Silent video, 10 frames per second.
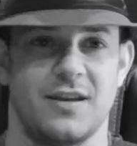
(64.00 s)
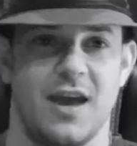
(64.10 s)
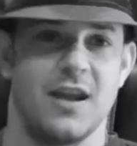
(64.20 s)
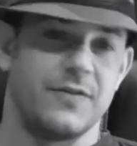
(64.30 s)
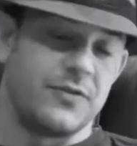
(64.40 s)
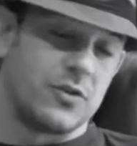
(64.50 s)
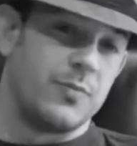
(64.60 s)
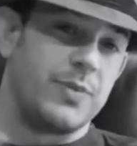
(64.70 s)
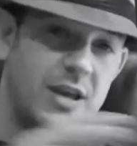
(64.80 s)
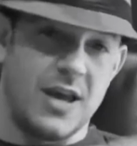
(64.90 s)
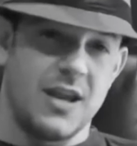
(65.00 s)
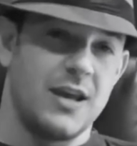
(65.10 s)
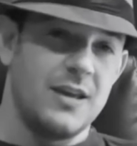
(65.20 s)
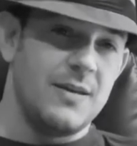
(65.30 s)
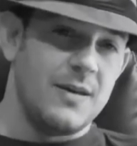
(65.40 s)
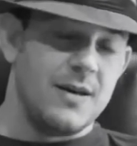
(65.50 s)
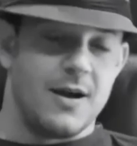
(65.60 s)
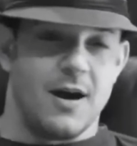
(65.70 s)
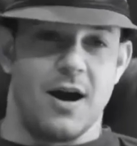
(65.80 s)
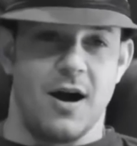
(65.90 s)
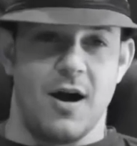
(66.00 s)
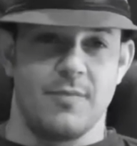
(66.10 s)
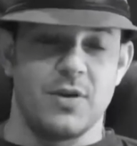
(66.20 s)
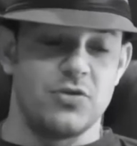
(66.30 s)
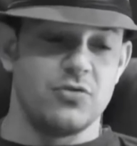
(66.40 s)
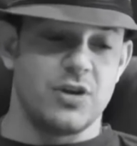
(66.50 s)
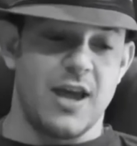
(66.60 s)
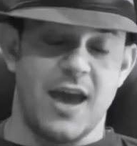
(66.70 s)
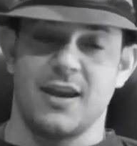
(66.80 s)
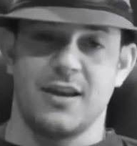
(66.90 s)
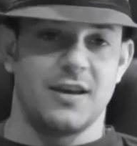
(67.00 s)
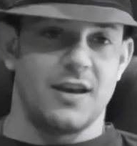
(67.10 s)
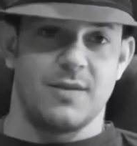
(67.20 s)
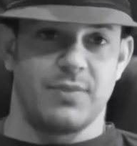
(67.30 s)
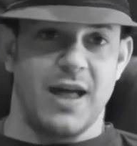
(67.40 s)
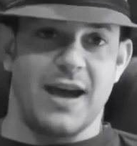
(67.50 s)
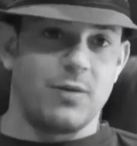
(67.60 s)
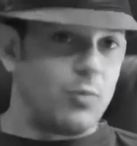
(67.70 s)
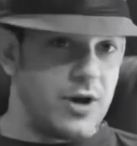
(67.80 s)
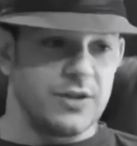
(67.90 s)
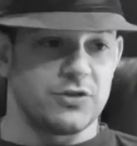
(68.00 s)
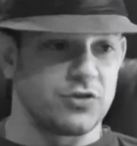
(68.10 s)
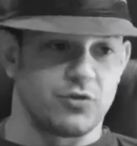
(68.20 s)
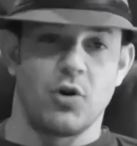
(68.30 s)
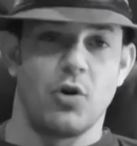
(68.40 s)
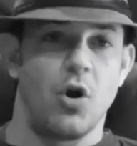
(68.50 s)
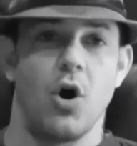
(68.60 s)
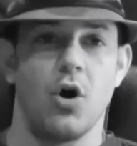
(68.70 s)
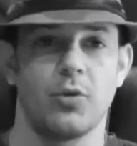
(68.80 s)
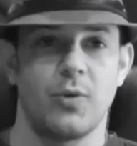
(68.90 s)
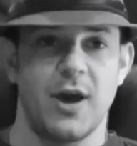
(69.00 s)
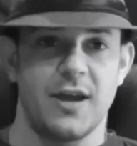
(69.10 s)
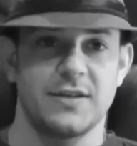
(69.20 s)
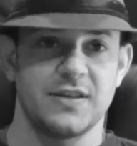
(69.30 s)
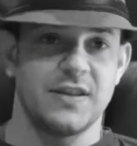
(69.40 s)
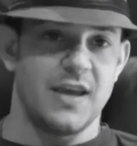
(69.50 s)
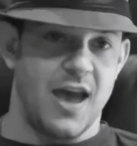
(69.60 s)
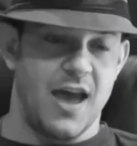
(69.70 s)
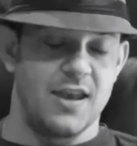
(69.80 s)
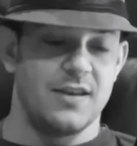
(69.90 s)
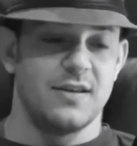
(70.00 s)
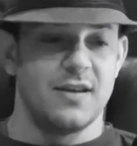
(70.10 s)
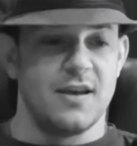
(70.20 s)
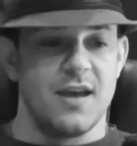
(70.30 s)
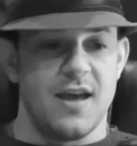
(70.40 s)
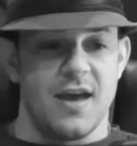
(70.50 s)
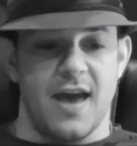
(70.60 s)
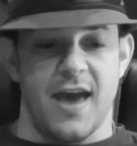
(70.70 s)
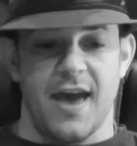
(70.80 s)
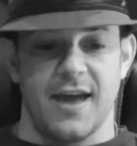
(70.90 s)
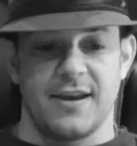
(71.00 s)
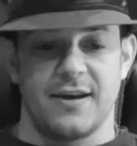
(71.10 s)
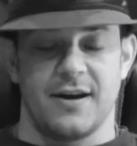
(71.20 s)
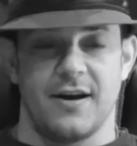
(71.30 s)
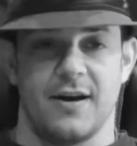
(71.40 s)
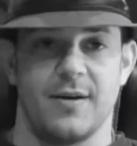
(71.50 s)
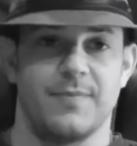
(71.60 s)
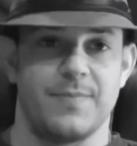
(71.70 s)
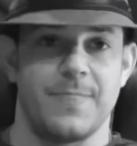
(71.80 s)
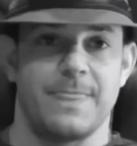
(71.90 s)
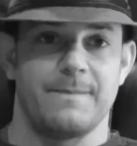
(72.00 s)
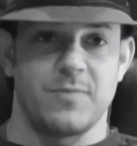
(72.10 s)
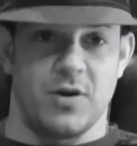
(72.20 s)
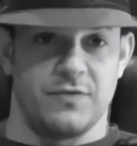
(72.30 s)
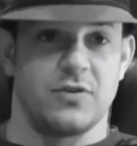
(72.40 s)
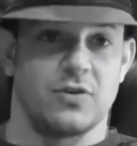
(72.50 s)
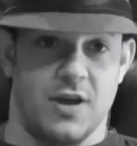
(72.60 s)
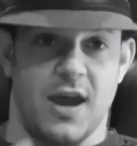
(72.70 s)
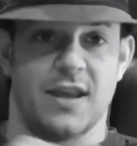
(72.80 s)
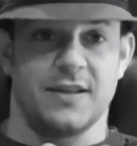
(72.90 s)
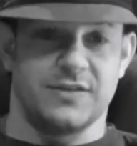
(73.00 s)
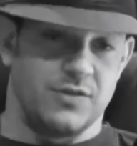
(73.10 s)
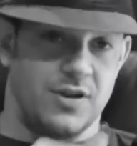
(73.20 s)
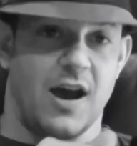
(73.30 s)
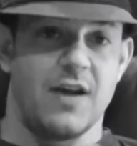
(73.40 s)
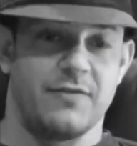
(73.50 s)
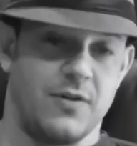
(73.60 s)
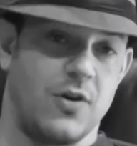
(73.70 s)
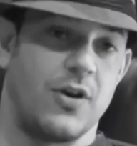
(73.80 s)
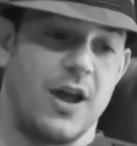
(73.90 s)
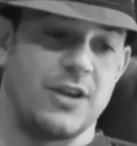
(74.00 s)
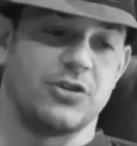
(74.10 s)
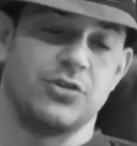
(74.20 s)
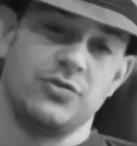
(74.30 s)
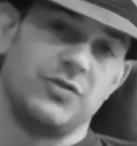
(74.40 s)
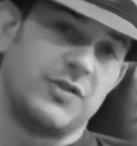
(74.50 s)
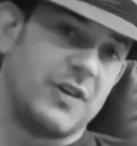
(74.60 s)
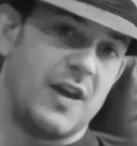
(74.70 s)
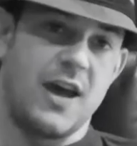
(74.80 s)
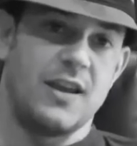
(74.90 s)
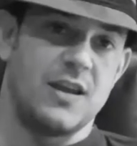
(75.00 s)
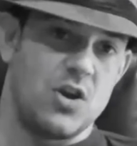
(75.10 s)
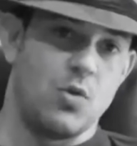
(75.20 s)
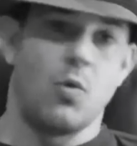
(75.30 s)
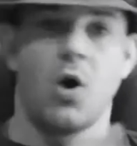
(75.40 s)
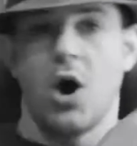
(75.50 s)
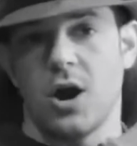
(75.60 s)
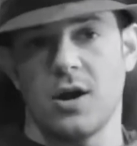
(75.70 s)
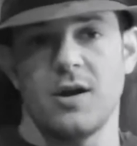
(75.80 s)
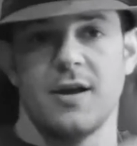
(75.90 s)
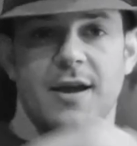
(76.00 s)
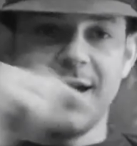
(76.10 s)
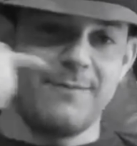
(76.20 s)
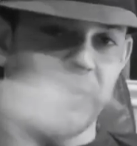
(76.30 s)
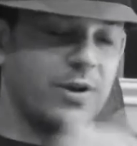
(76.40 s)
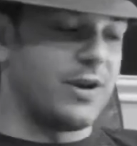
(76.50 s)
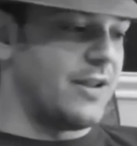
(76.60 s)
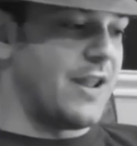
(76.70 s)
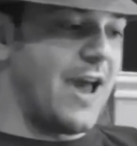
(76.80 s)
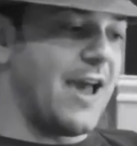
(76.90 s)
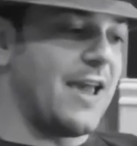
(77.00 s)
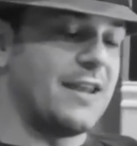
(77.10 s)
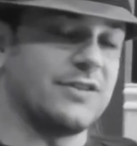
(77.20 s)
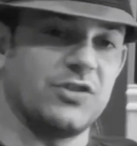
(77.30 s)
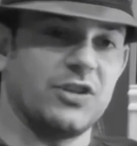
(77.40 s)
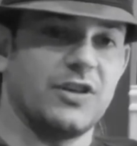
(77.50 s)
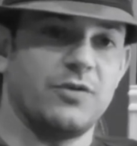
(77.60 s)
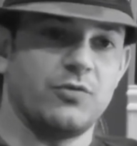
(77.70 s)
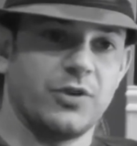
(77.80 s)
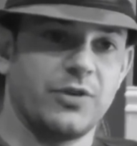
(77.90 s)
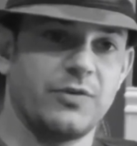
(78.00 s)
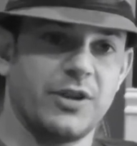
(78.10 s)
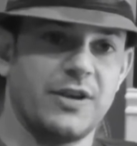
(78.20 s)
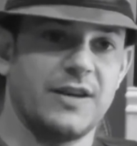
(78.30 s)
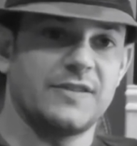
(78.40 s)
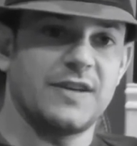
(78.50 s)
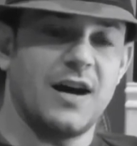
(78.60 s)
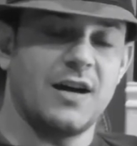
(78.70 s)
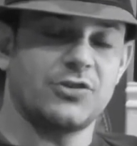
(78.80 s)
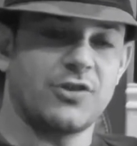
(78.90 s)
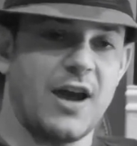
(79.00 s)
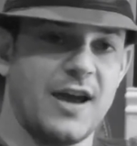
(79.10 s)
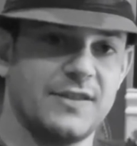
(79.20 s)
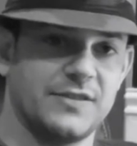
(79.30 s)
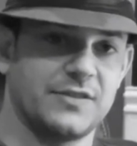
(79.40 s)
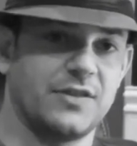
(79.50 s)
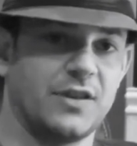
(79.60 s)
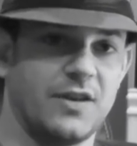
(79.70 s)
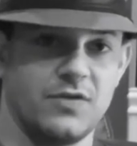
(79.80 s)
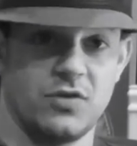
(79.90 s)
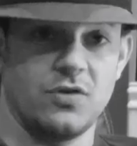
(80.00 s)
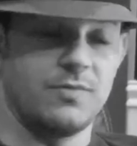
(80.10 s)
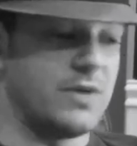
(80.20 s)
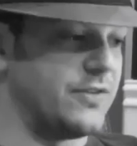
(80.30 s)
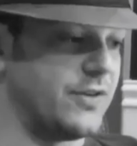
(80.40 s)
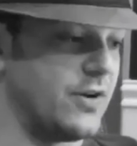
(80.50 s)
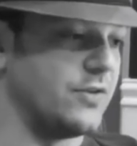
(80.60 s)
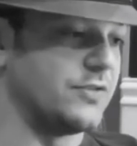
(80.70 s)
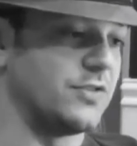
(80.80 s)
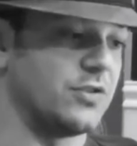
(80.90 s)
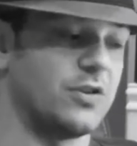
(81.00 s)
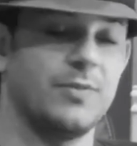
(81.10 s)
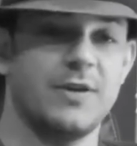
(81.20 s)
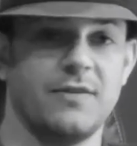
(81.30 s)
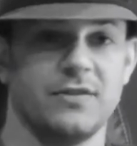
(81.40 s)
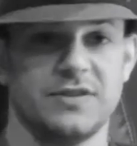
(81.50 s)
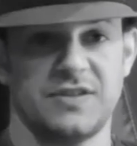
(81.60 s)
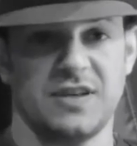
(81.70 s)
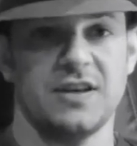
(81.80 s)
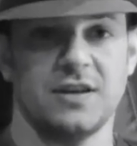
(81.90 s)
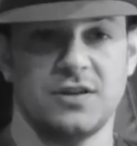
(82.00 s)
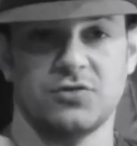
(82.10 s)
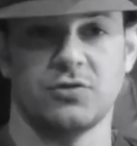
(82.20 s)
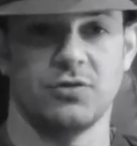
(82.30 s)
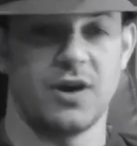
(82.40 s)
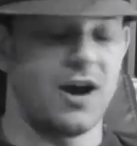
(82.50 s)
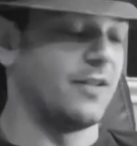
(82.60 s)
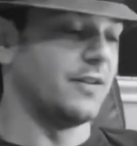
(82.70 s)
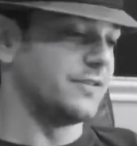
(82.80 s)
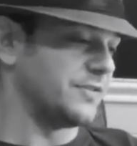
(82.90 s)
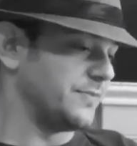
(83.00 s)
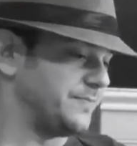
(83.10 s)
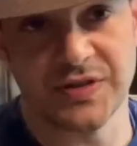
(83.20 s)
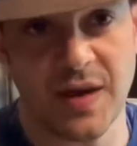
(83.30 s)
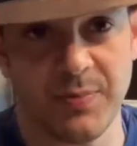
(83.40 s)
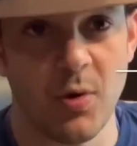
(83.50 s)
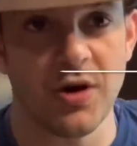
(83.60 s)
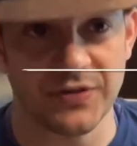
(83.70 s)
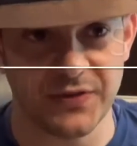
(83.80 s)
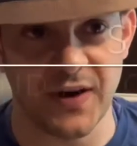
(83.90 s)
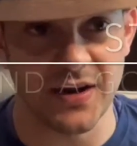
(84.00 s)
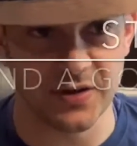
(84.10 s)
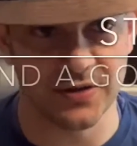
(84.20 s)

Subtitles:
And if you're beginning, you can edit it in black and white. Scroll all the way to the end and of your edits on an iPhone and choose the edit noir. Put it in that and it's going to give you really, really nice contrast. It's going to give you good midtones and you're going to be able to see and control the highlights. Step 1 is find a good